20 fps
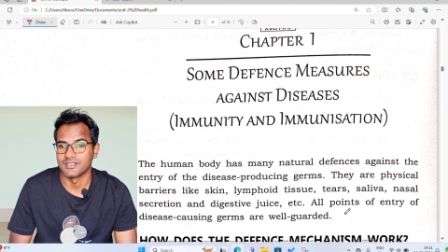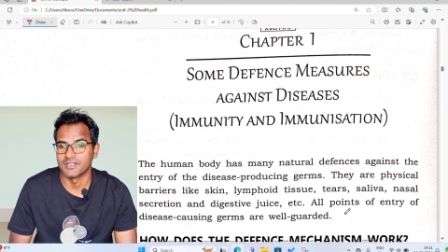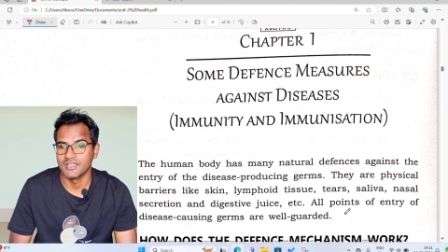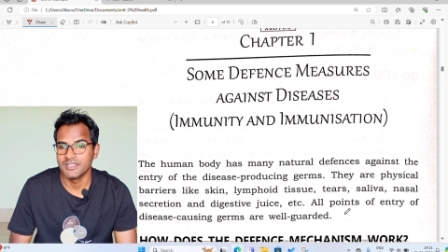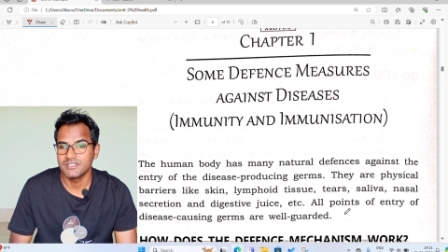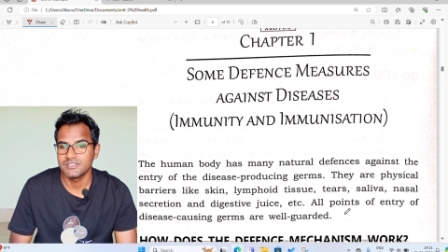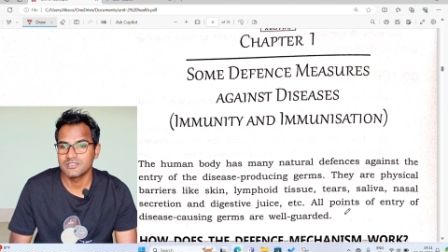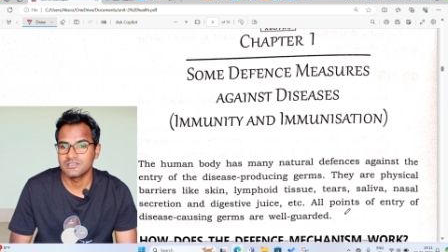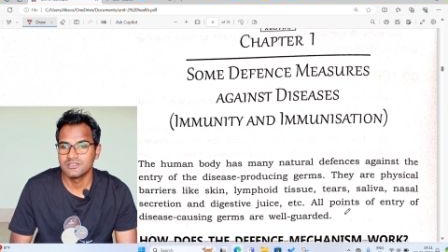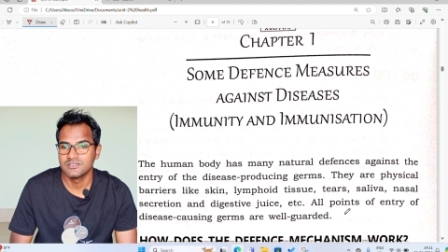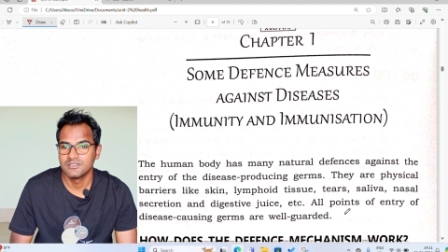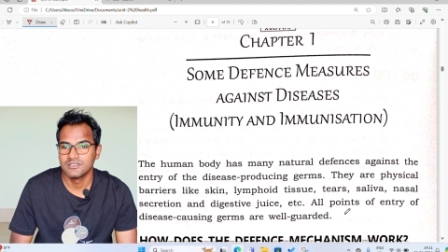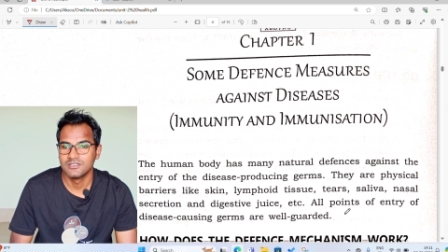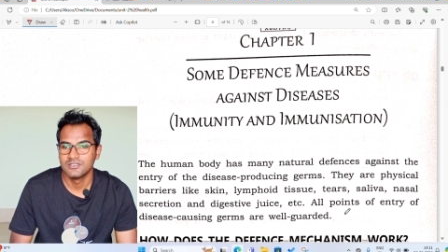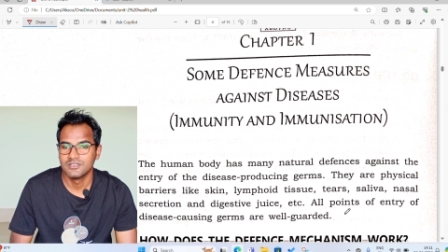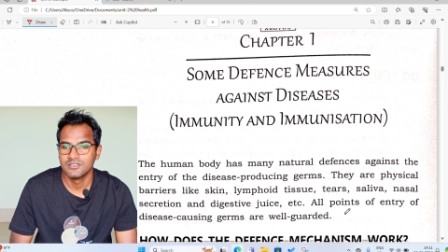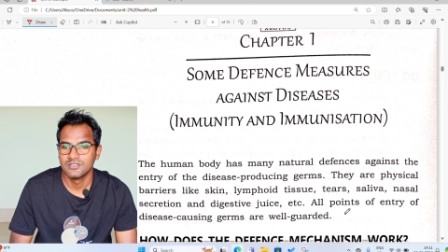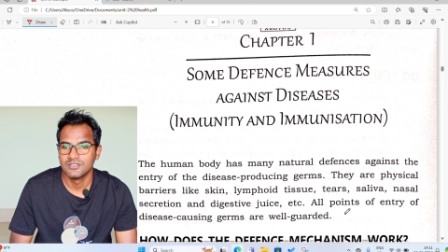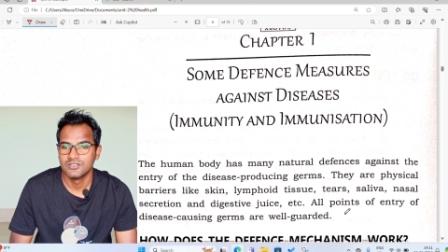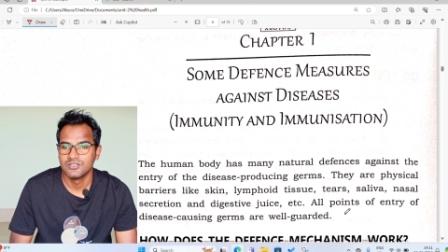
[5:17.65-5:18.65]
right?
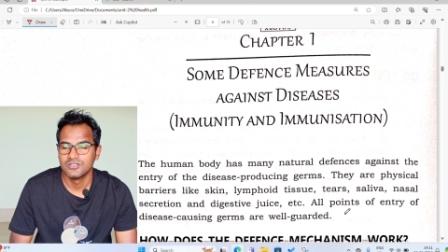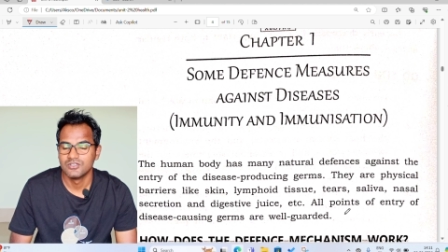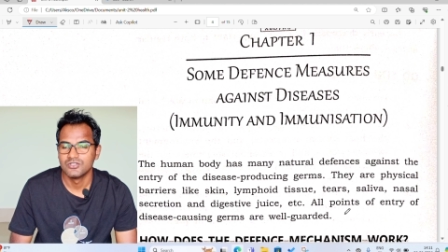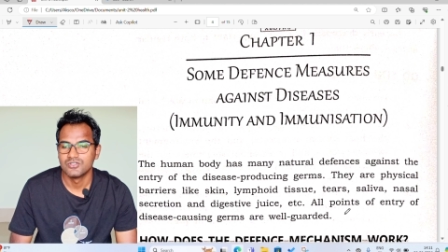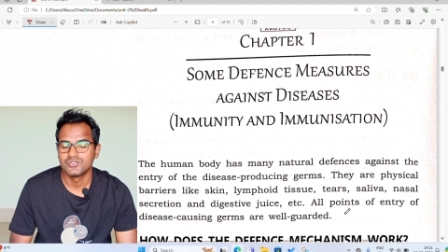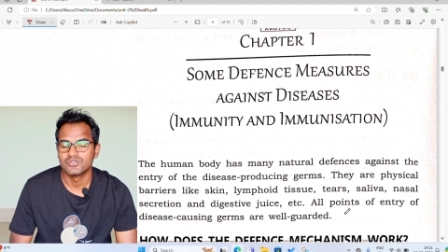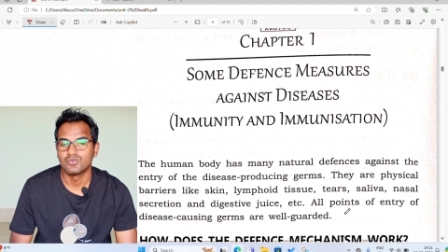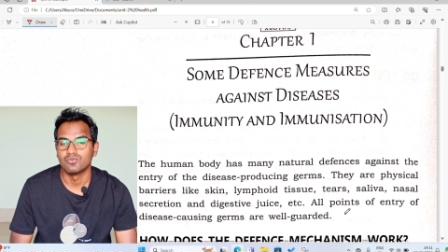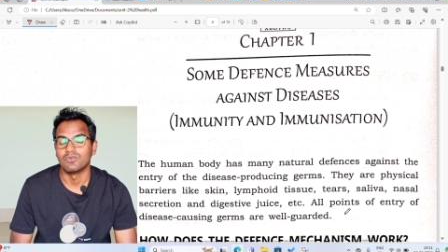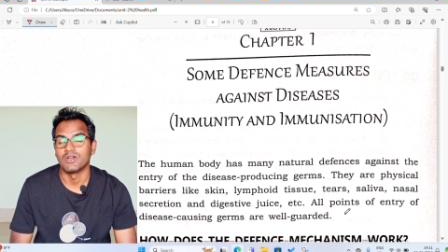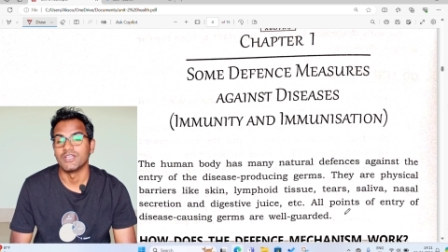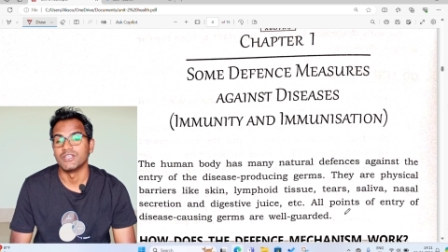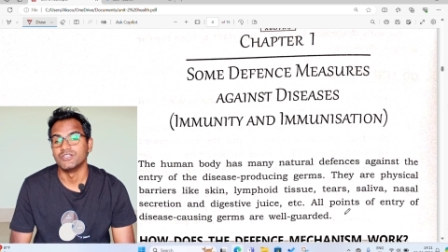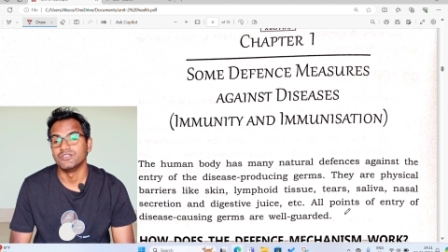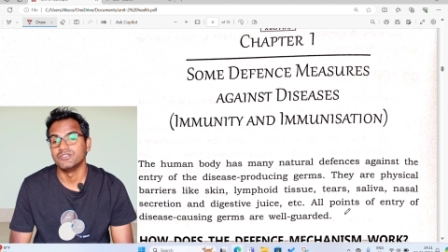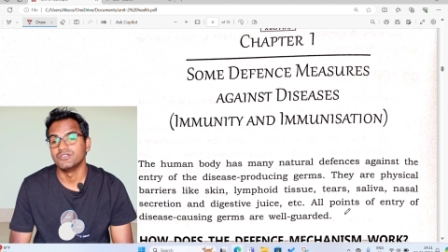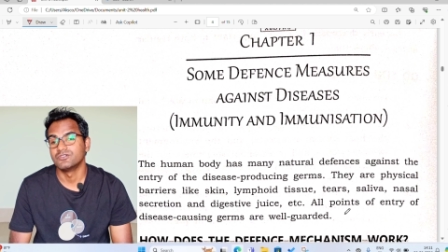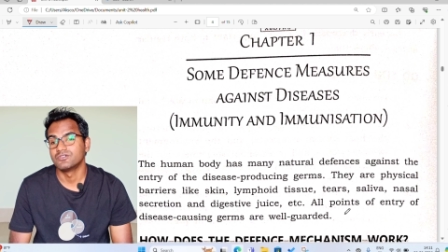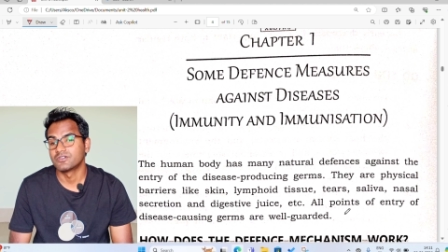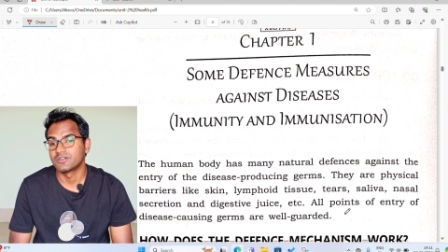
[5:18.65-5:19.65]
So why do
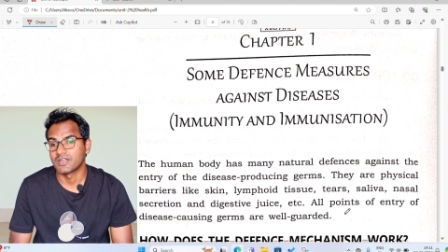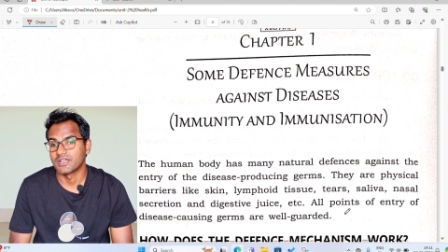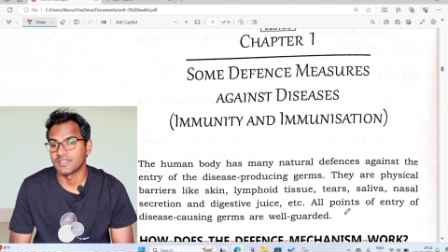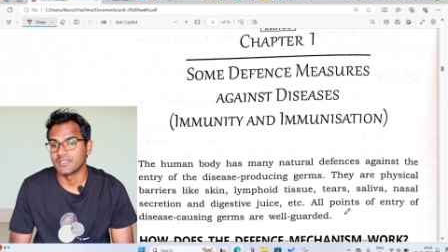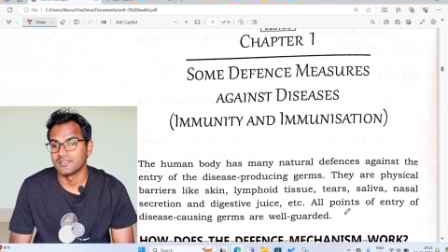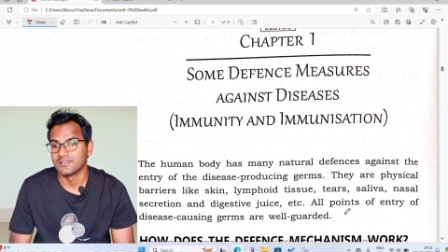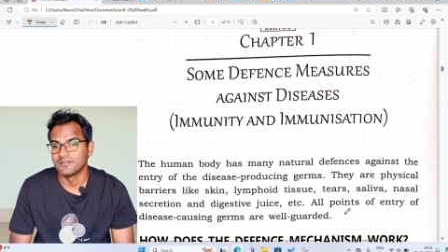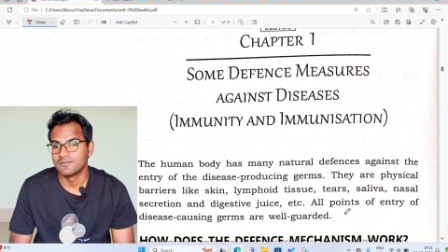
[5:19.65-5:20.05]
you cry?